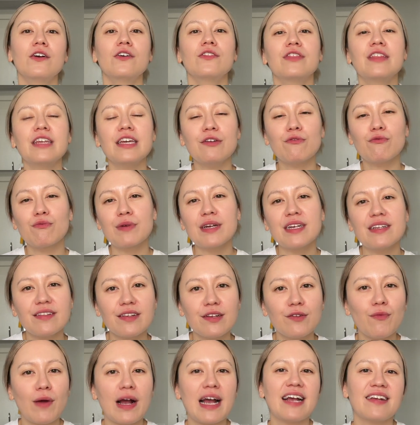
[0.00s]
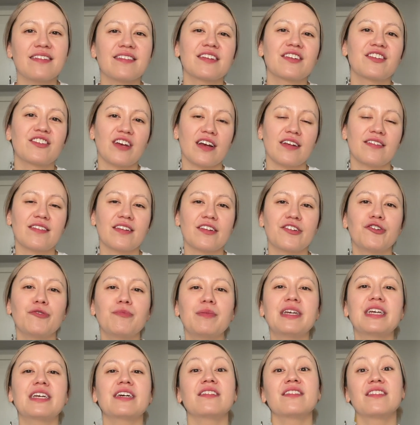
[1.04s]
The reason why I suggest that you
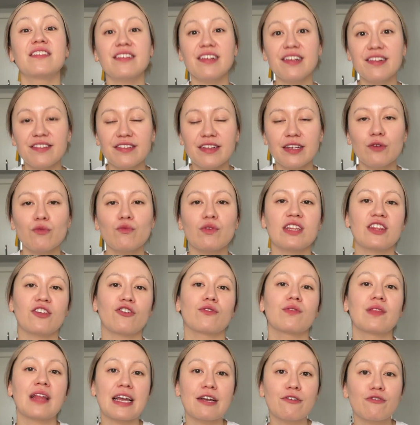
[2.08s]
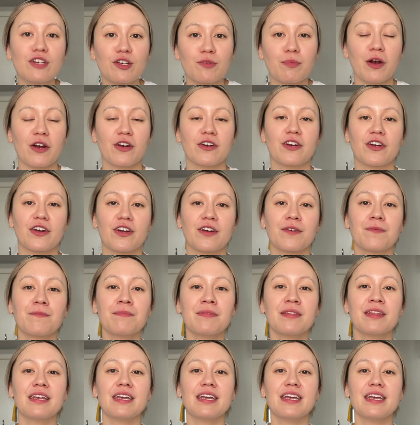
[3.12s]
be consistent with your language partner
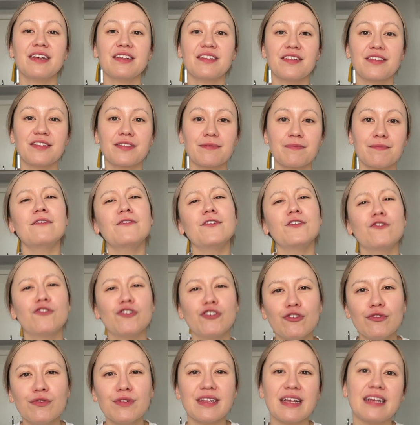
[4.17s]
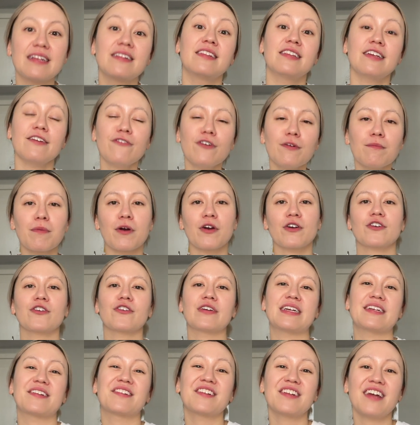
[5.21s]
is if you choose a different partner
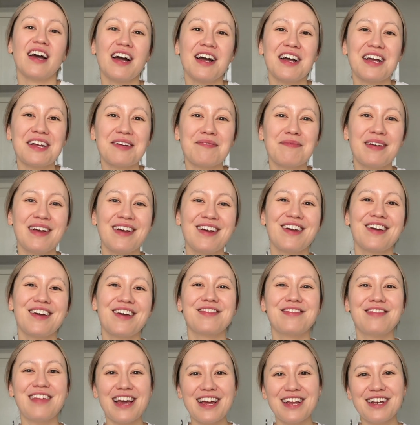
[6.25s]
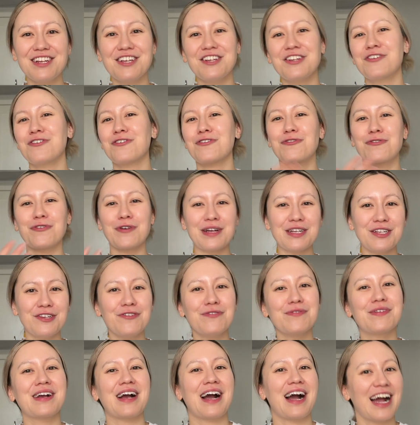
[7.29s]
each time, then you're going to
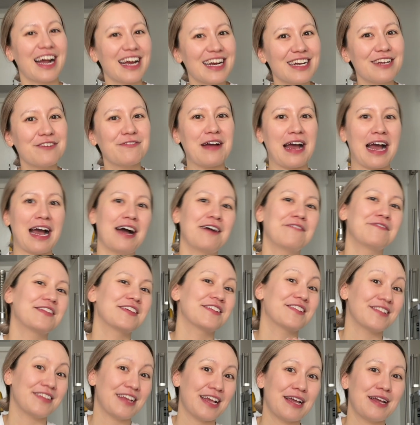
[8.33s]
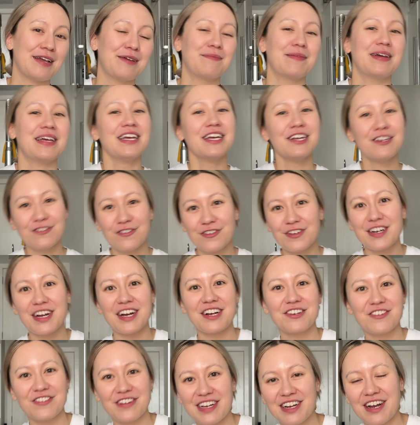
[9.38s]
kind of have the same
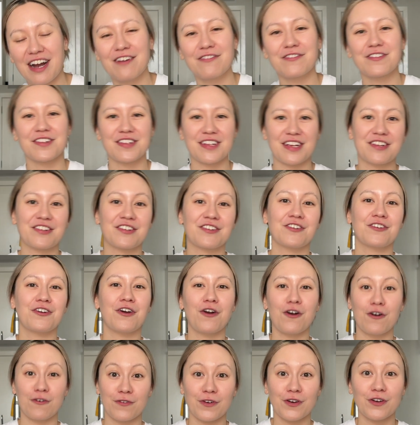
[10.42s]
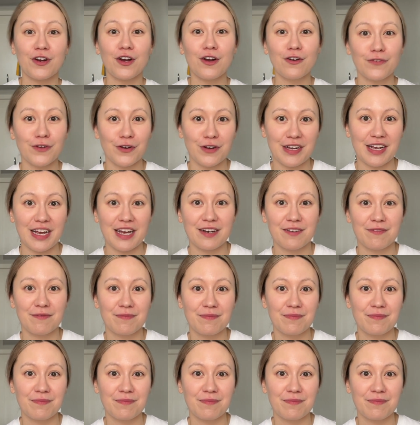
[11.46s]
introductory conversation over and over again.